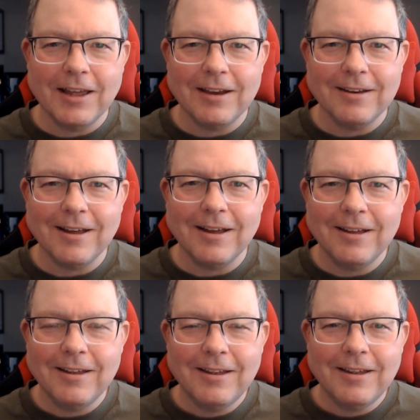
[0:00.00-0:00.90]
And
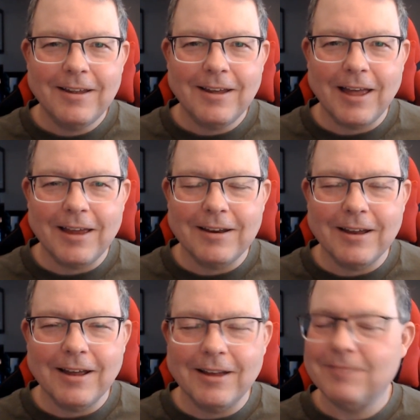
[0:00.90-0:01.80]

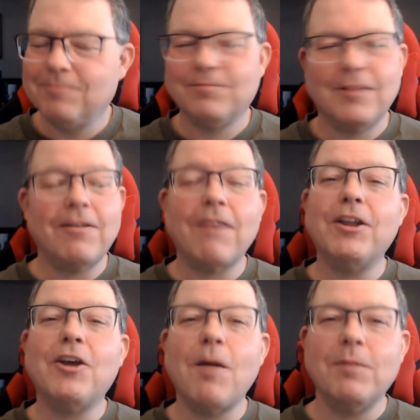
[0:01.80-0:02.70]
if you have
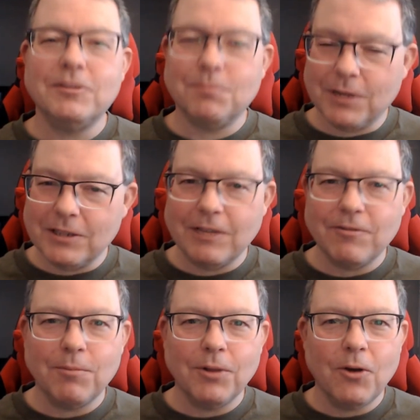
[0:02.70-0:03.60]
any comments, please leave
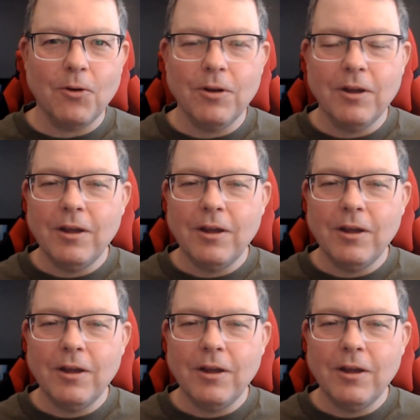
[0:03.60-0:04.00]
them below.